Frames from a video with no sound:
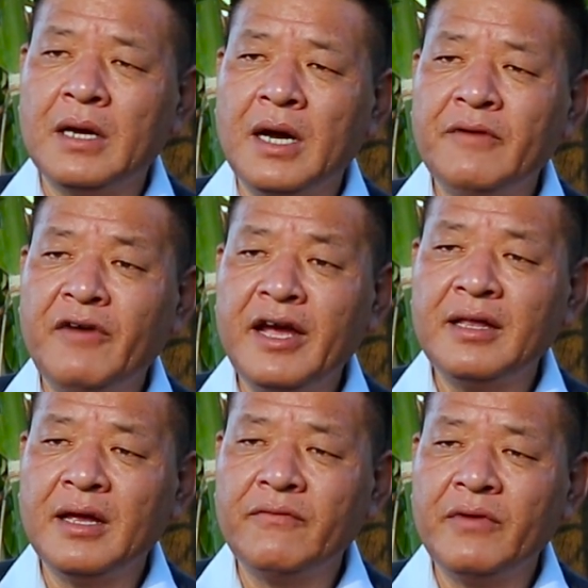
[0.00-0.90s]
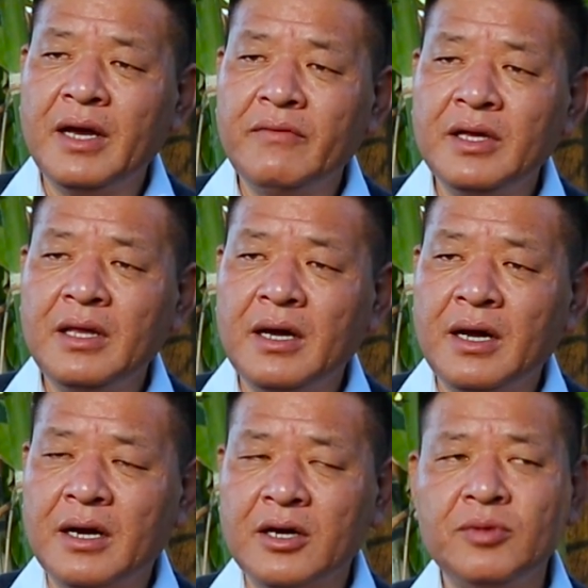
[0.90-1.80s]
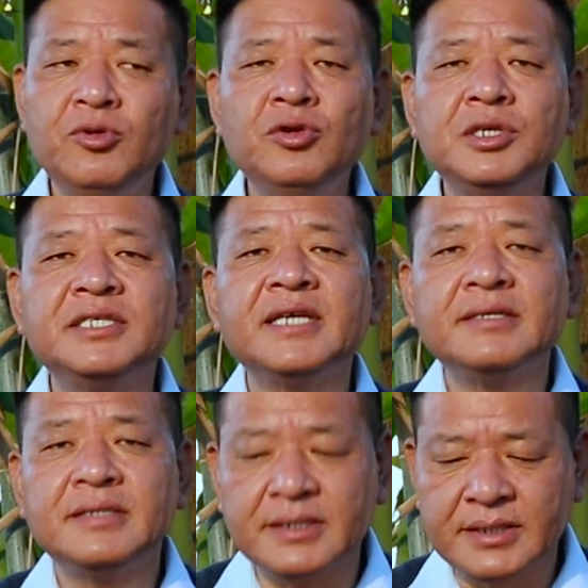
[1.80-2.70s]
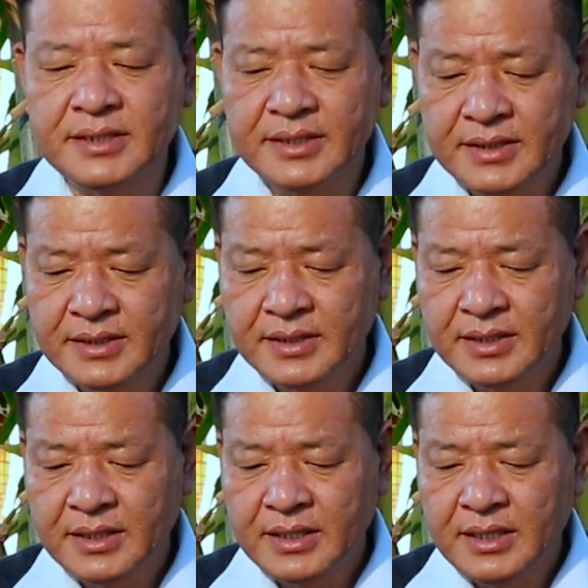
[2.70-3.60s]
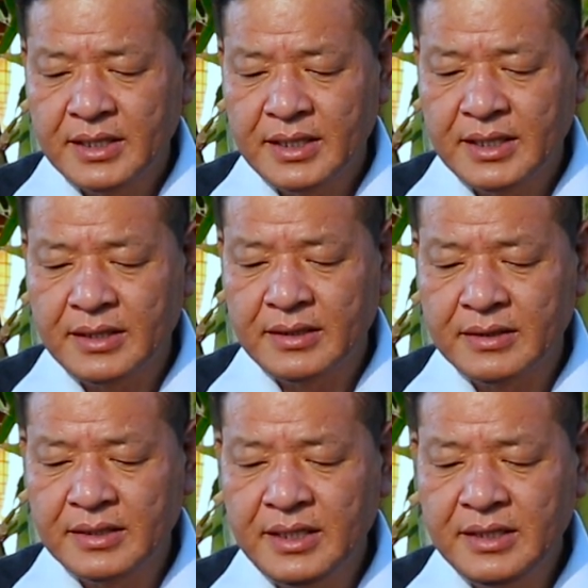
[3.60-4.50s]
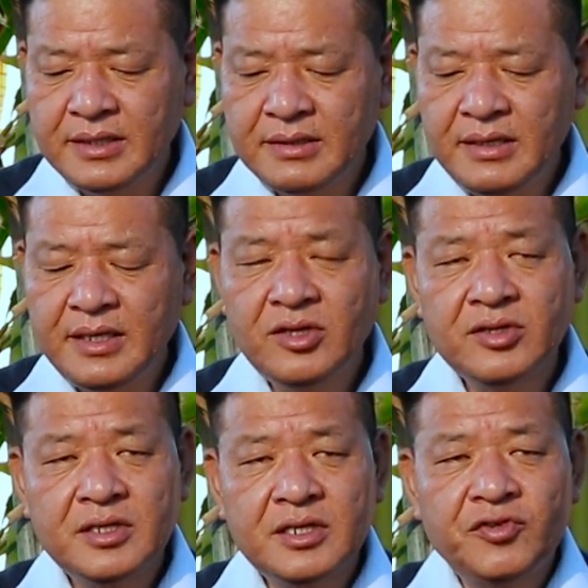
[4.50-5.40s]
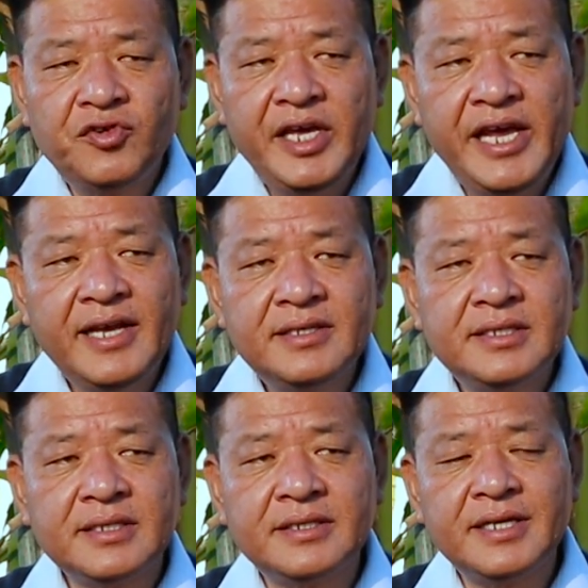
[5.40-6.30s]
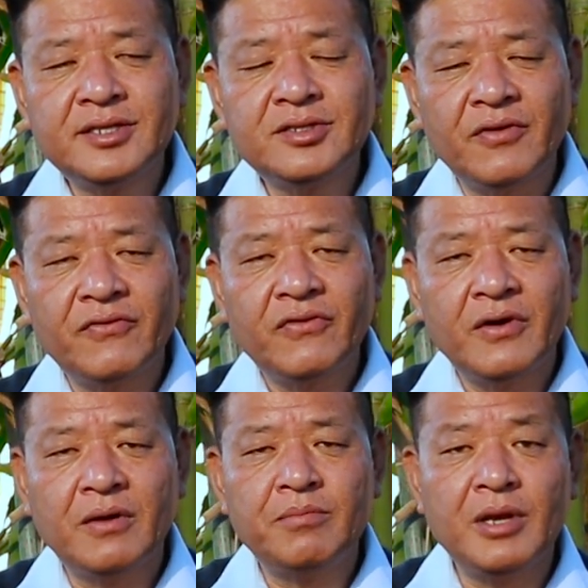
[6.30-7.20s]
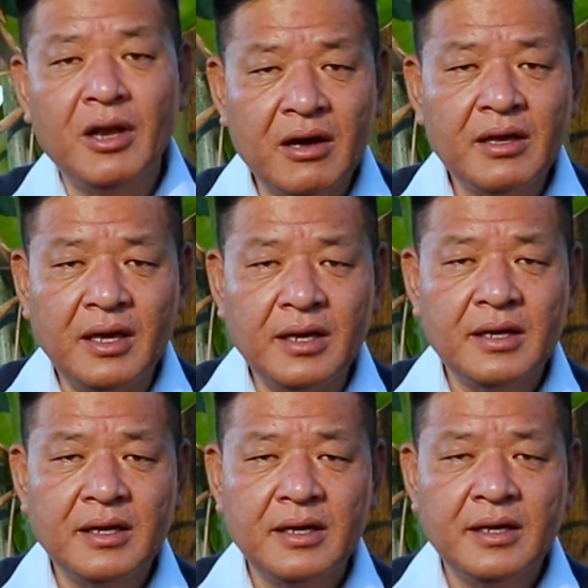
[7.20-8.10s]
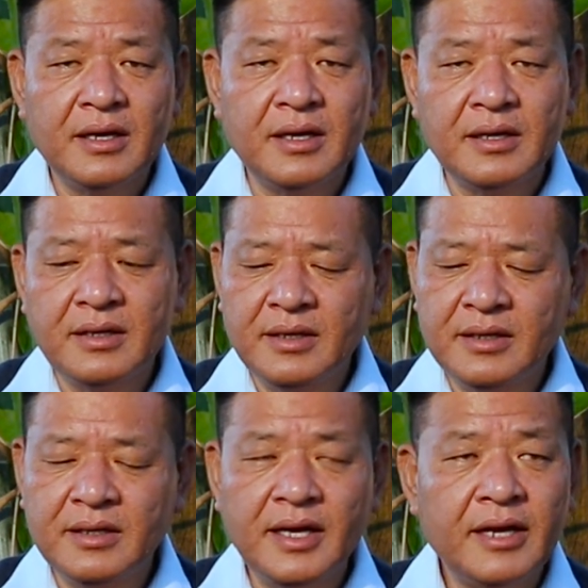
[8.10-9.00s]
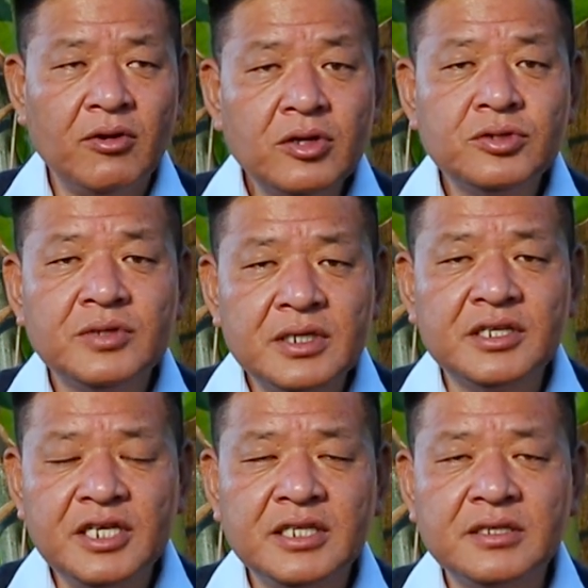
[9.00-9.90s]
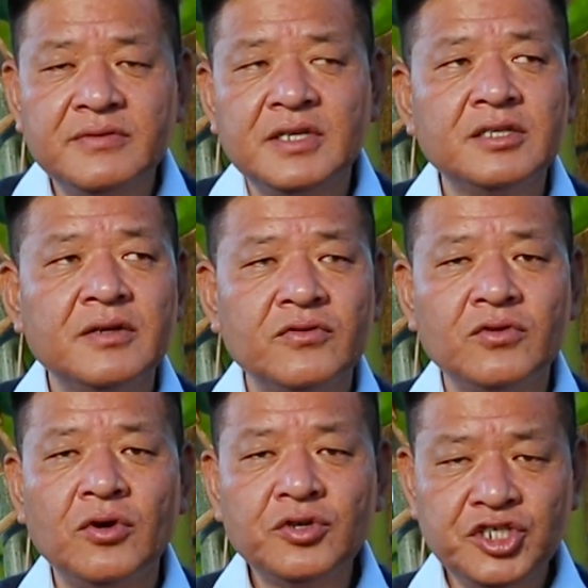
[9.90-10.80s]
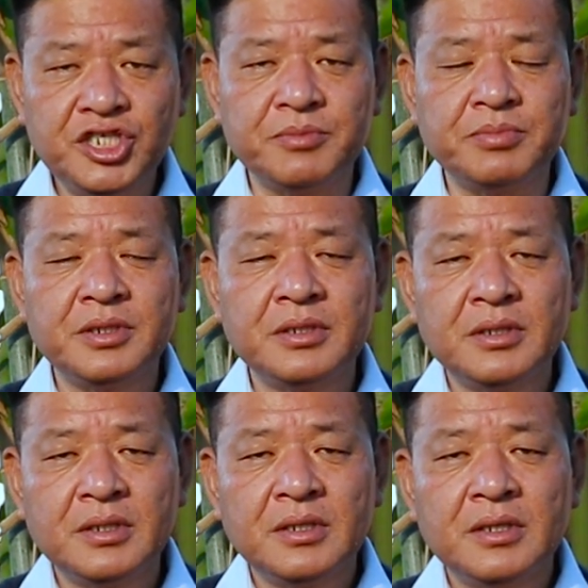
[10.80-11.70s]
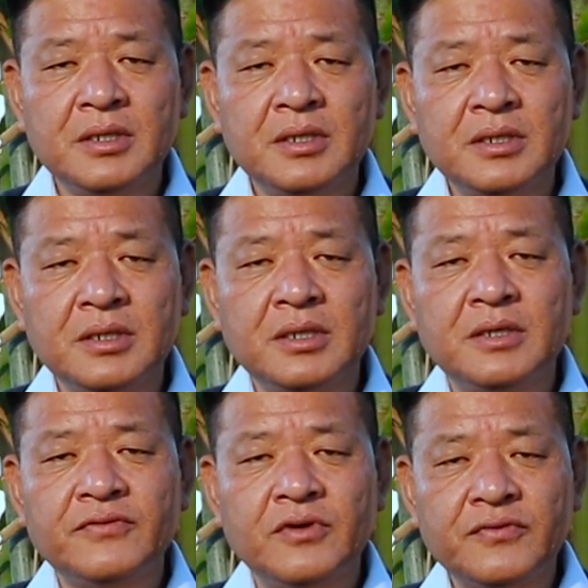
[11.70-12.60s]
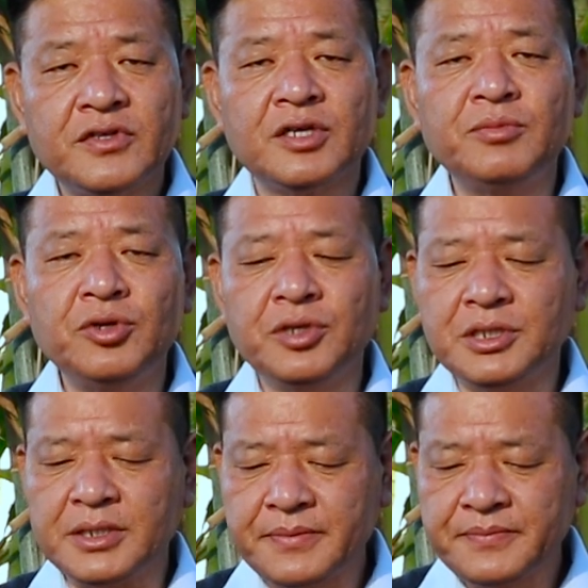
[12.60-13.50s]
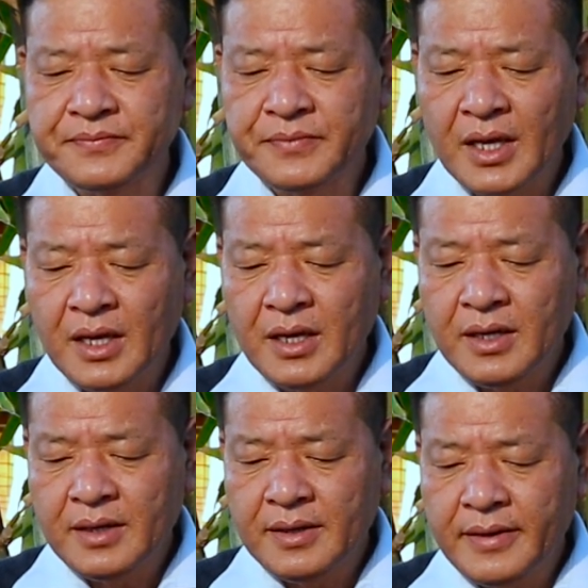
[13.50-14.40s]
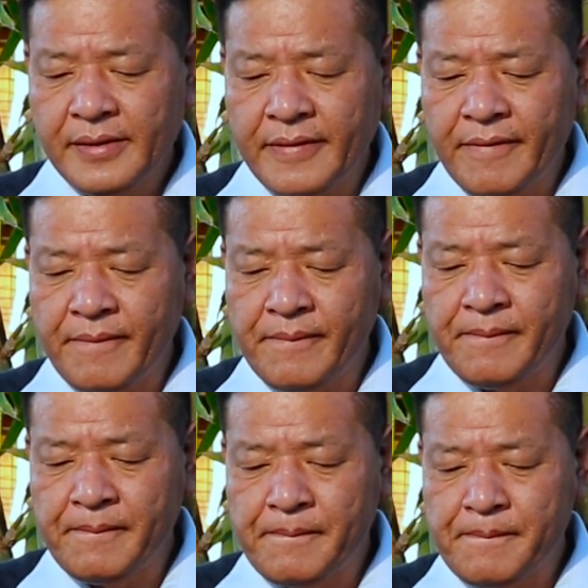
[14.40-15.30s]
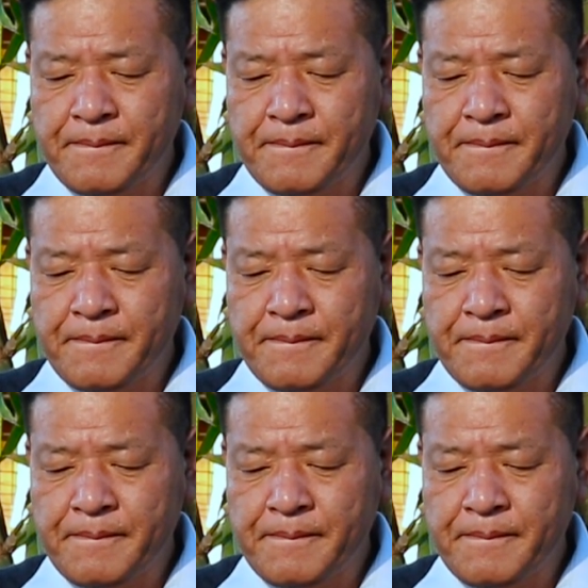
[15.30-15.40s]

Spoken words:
I find that wherever there are community centers, it creates a sense of belonging, and also it creates a sense of ownership of the community. Now,